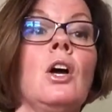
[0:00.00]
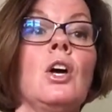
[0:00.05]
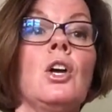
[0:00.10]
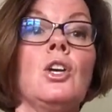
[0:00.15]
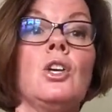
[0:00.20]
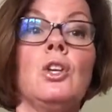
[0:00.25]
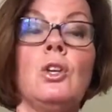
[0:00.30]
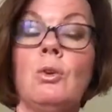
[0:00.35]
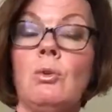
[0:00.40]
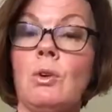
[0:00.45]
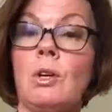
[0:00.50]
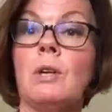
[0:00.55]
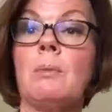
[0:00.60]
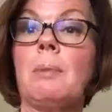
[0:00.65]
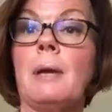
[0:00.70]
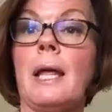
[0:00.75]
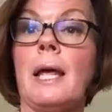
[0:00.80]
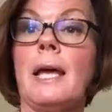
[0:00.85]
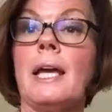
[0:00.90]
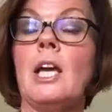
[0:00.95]
you can
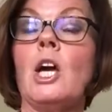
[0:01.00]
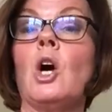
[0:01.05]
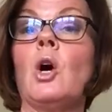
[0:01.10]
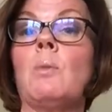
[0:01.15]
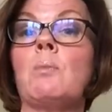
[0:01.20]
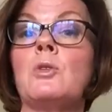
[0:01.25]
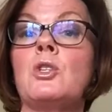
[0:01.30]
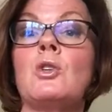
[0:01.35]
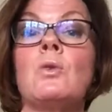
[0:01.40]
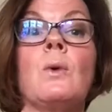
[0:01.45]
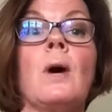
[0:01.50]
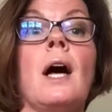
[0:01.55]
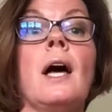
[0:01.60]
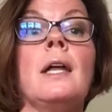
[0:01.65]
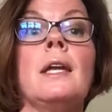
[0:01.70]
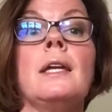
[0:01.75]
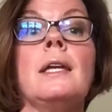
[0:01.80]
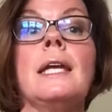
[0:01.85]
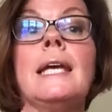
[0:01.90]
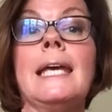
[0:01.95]
play up to
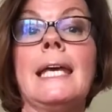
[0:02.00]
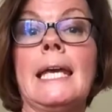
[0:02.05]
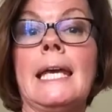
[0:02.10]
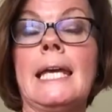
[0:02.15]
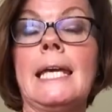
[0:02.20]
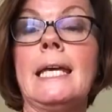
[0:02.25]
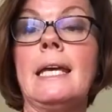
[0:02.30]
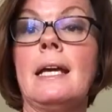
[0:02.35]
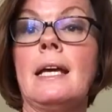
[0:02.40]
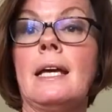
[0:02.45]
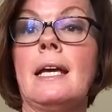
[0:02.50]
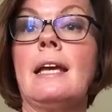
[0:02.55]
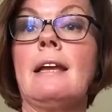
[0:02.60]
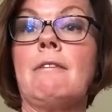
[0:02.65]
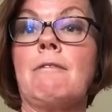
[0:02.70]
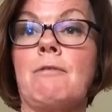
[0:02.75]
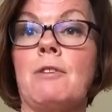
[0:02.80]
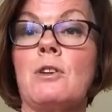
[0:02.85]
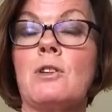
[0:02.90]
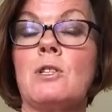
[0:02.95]
an E in
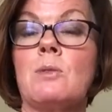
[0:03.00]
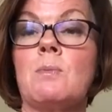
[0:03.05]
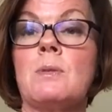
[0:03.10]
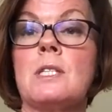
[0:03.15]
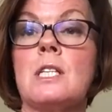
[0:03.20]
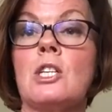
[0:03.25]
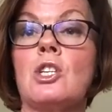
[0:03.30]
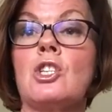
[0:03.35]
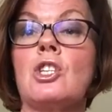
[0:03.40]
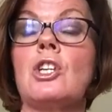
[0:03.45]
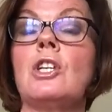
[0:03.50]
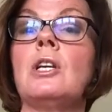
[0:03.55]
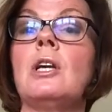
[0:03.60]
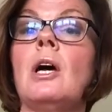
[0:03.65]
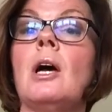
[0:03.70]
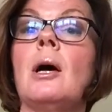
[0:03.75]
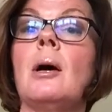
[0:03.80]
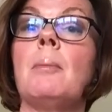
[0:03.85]
first position,